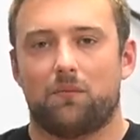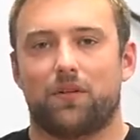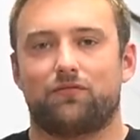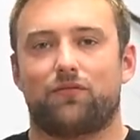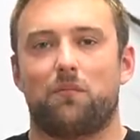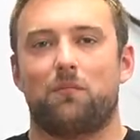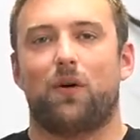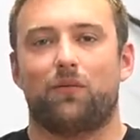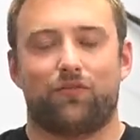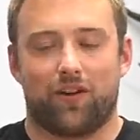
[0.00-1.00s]
But
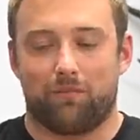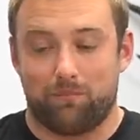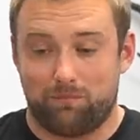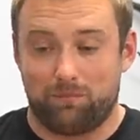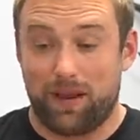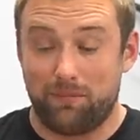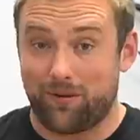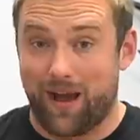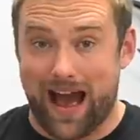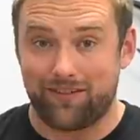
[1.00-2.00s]
for, for people
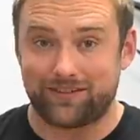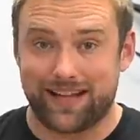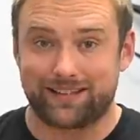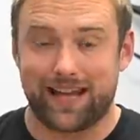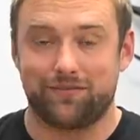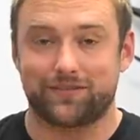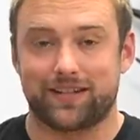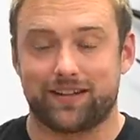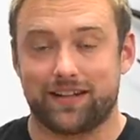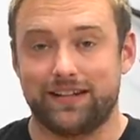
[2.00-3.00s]
who have that
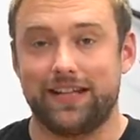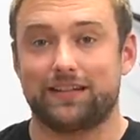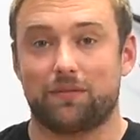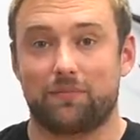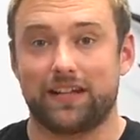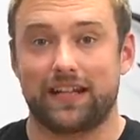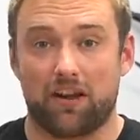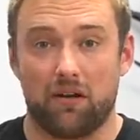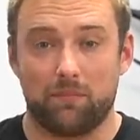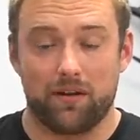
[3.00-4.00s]
deficit and need to bring
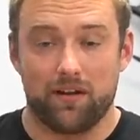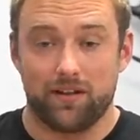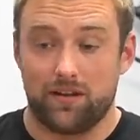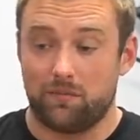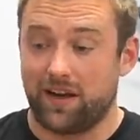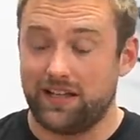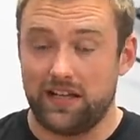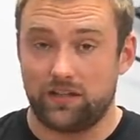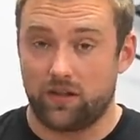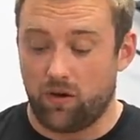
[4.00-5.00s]
that up, you might
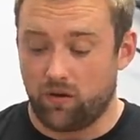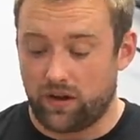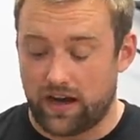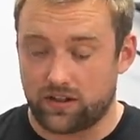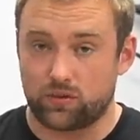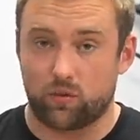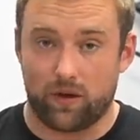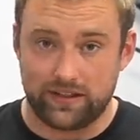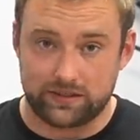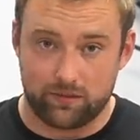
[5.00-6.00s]
need to go there
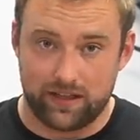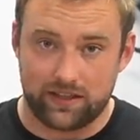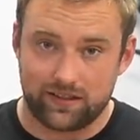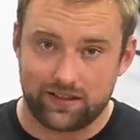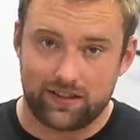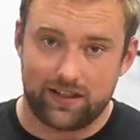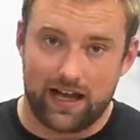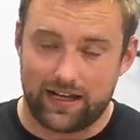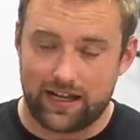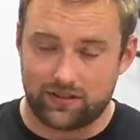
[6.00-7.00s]
twice a week
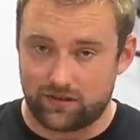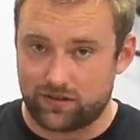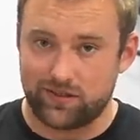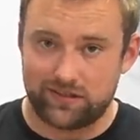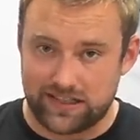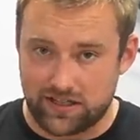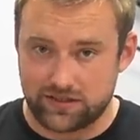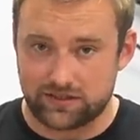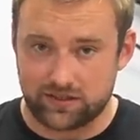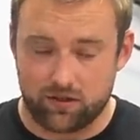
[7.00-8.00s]
and then do two
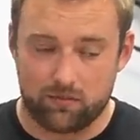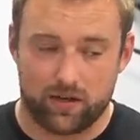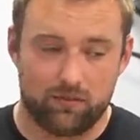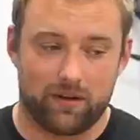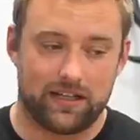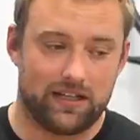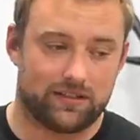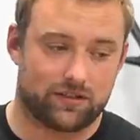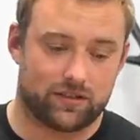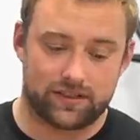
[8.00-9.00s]
sessions at home. Or you might need
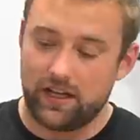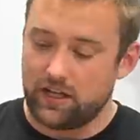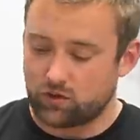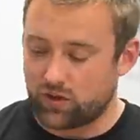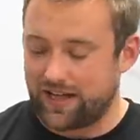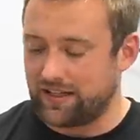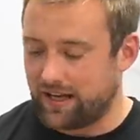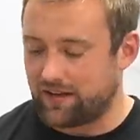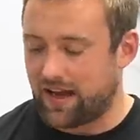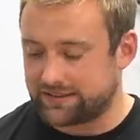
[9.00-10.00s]
to just train
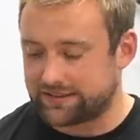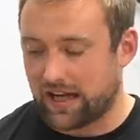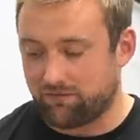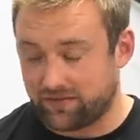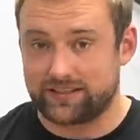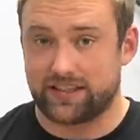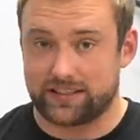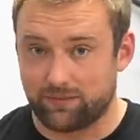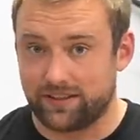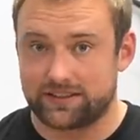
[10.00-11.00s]
there nonstop for
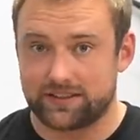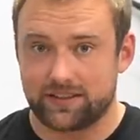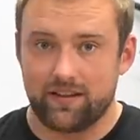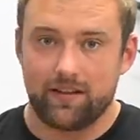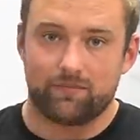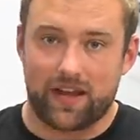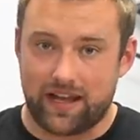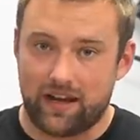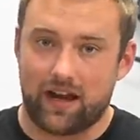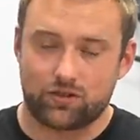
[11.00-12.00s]
six months
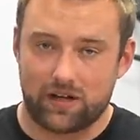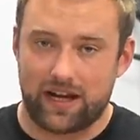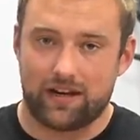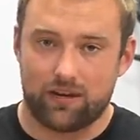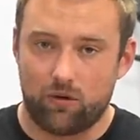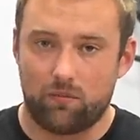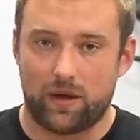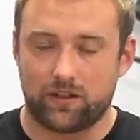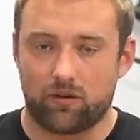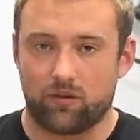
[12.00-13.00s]
and not train at home
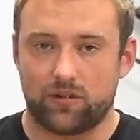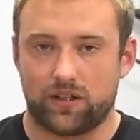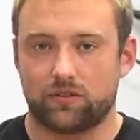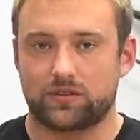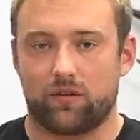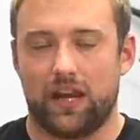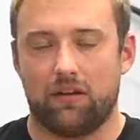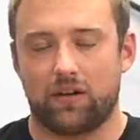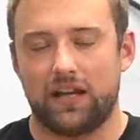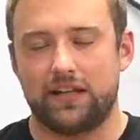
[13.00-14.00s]
on your own, you know. So it,
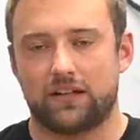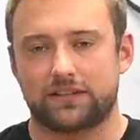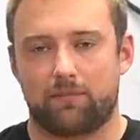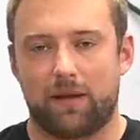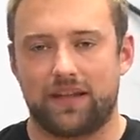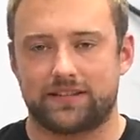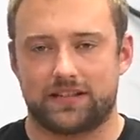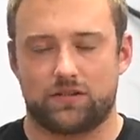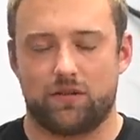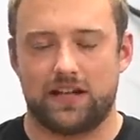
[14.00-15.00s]
it really does depend the
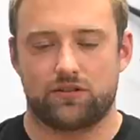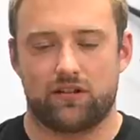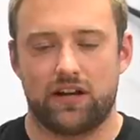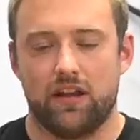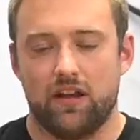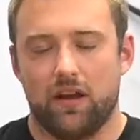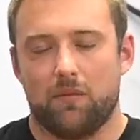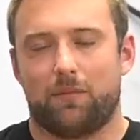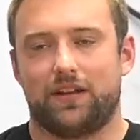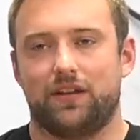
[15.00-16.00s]
situation you're in,
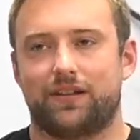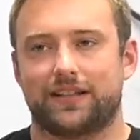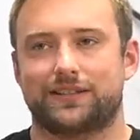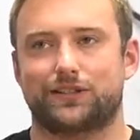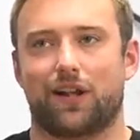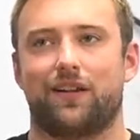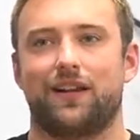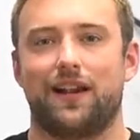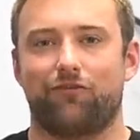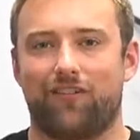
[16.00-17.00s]
but you can
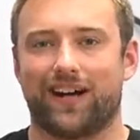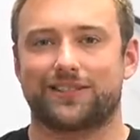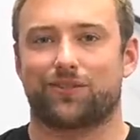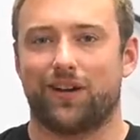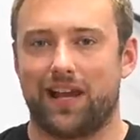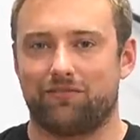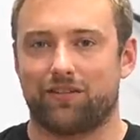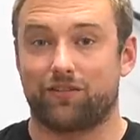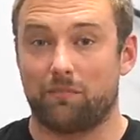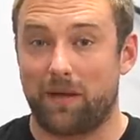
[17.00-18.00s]
certainly foster a level
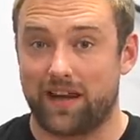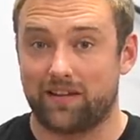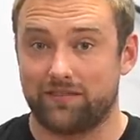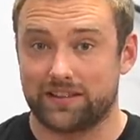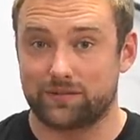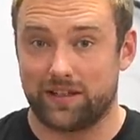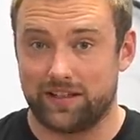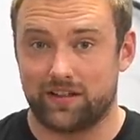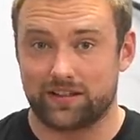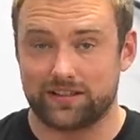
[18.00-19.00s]
of competitiveness
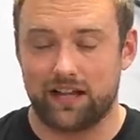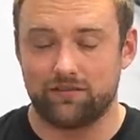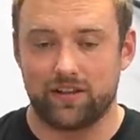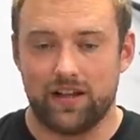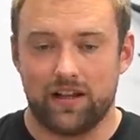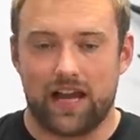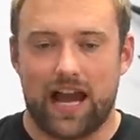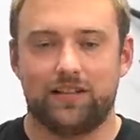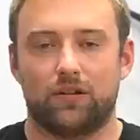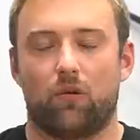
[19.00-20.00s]
within yourself
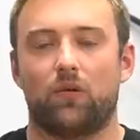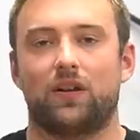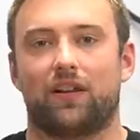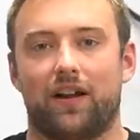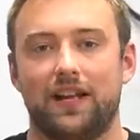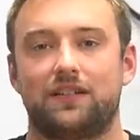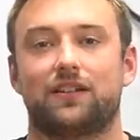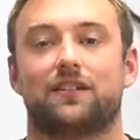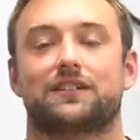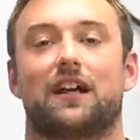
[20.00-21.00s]
and don't lie
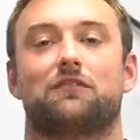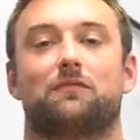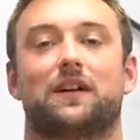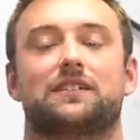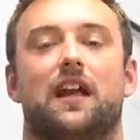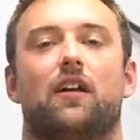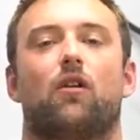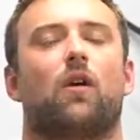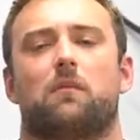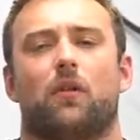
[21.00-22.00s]
to yourself by saying,
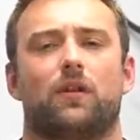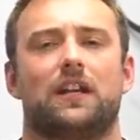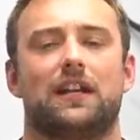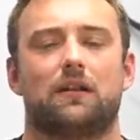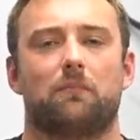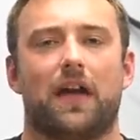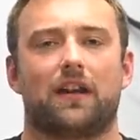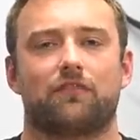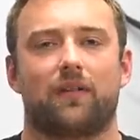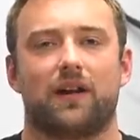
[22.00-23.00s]
oh, I'm a really
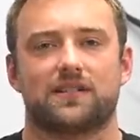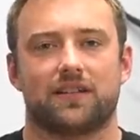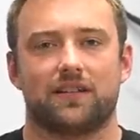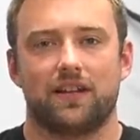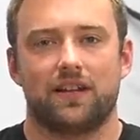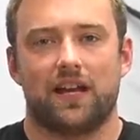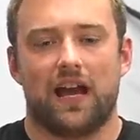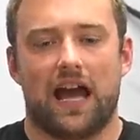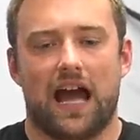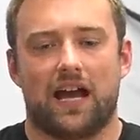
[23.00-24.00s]
competitive person.
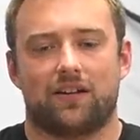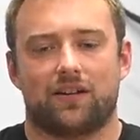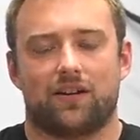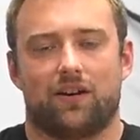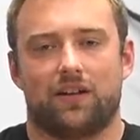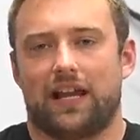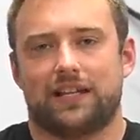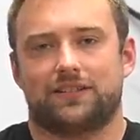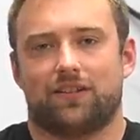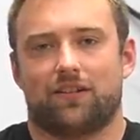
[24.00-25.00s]
Uh,
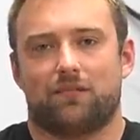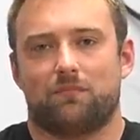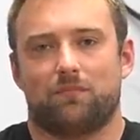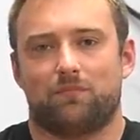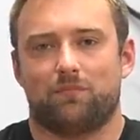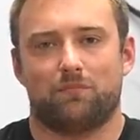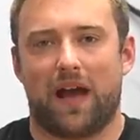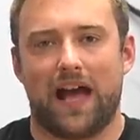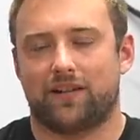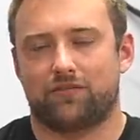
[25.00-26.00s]
unless you're
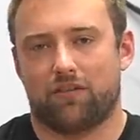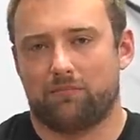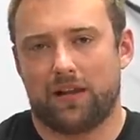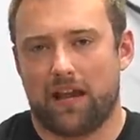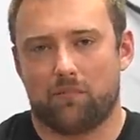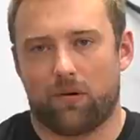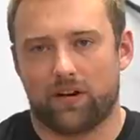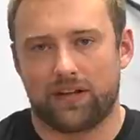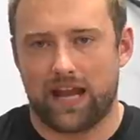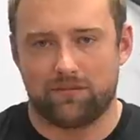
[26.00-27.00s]
banned from playing
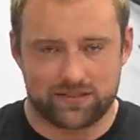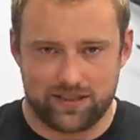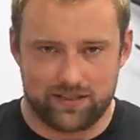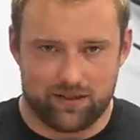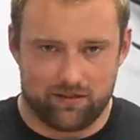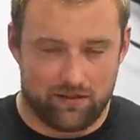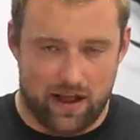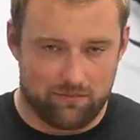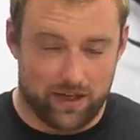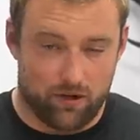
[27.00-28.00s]
board games in your
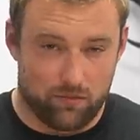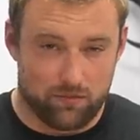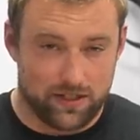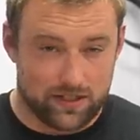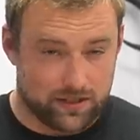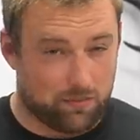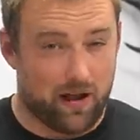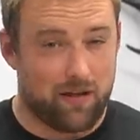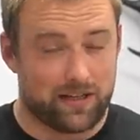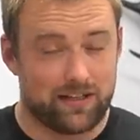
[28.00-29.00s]
family home, you're
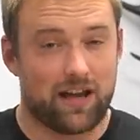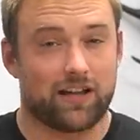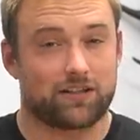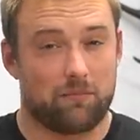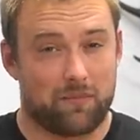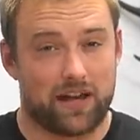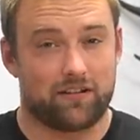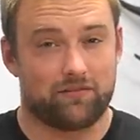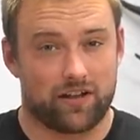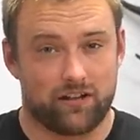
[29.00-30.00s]
probably not
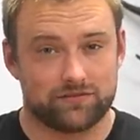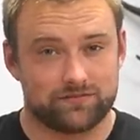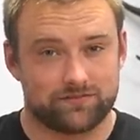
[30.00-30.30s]
competitive enough.